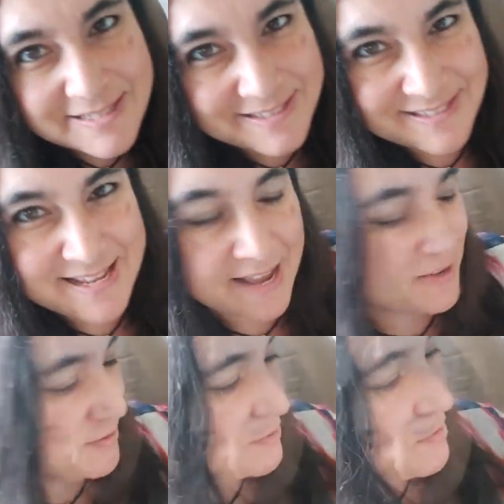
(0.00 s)
Set
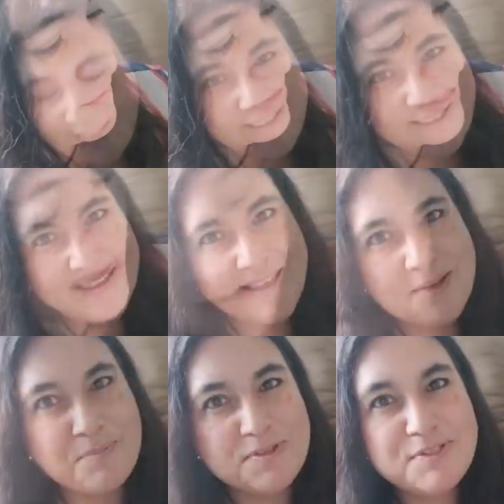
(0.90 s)
her over
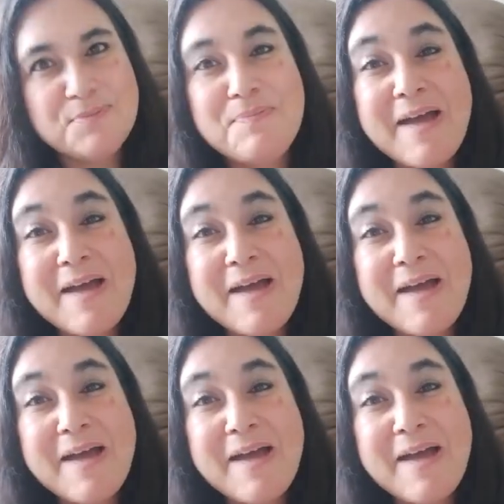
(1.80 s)
there. Put you